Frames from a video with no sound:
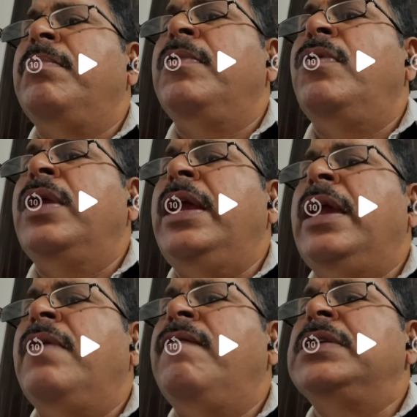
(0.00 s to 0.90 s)

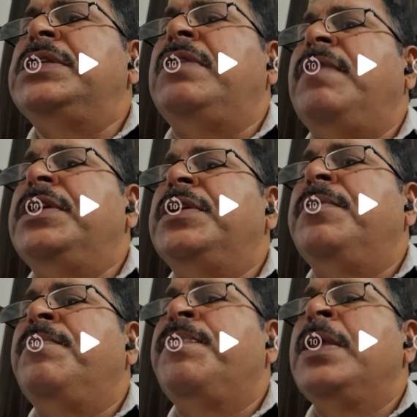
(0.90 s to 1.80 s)
Okay, first equation.
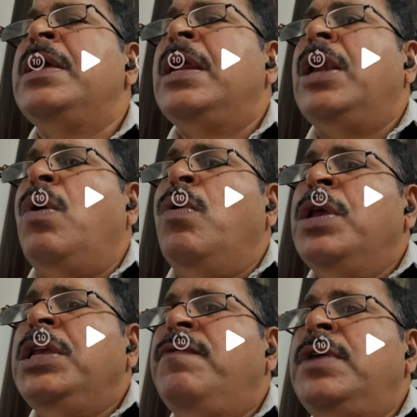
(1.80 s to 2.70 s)
Now,
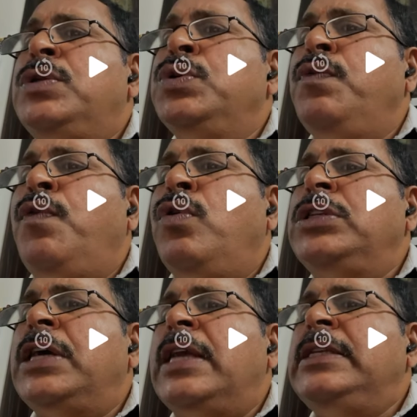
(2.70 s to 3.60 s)
if the two four
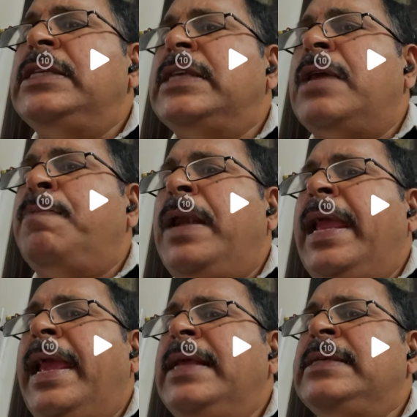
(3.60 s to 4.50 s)
charges are
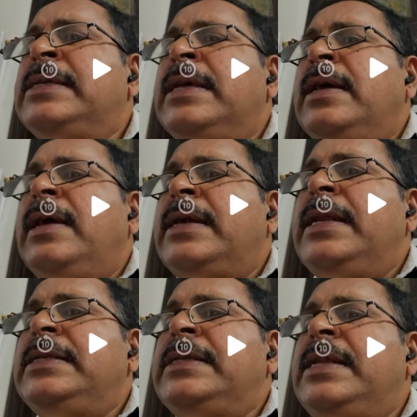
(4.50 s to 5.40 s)
placed at a
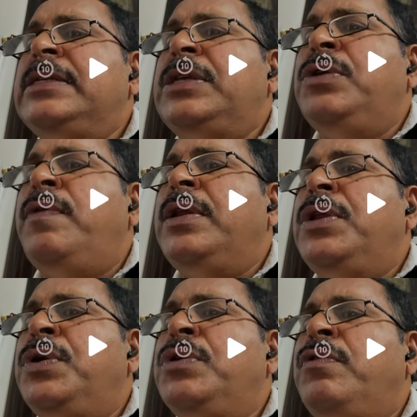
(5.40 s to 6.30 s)
distance Q1,
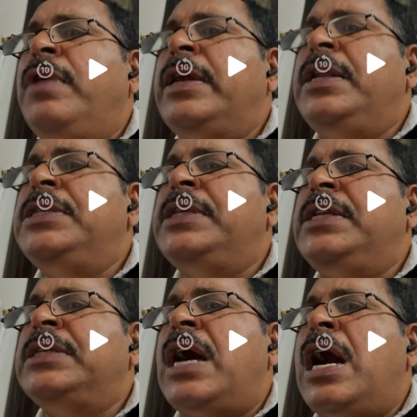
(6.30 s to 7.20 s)
Q2 at a
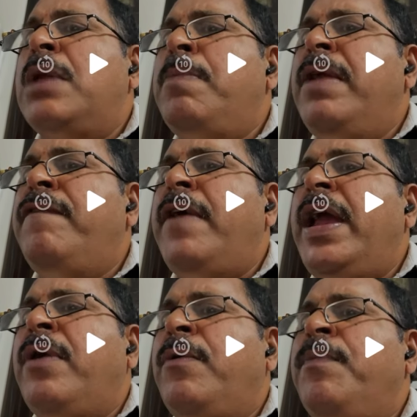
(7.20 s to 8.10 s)
distance R by
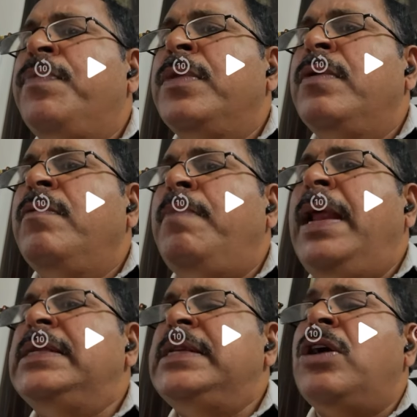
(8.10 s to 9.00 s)
5,
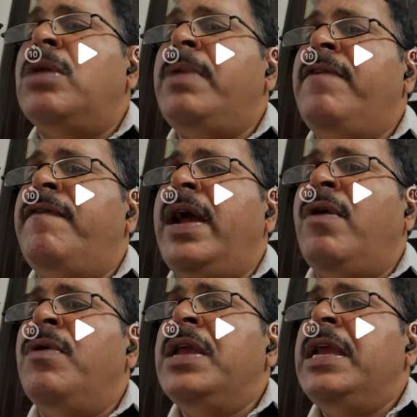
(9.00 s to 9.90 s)
placed in R by
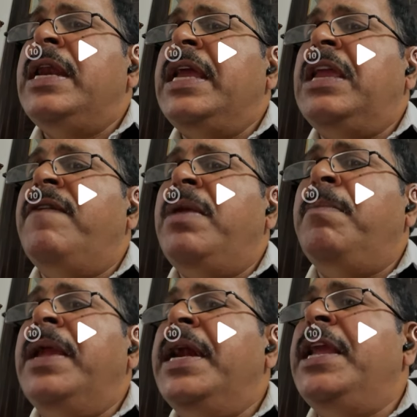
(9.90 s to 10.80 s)
5 in a given
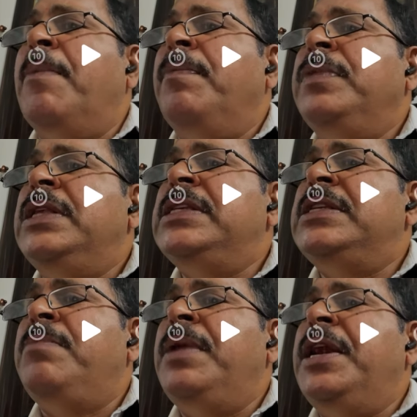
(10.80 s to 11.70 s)
medium. This is
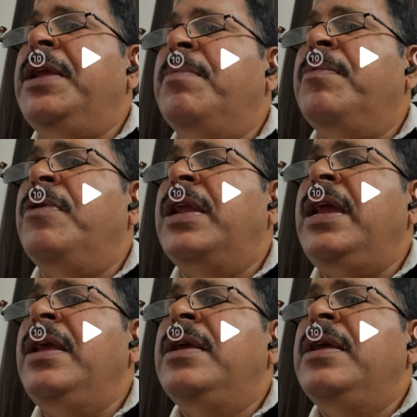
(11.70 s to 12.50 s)
a medium. Okay.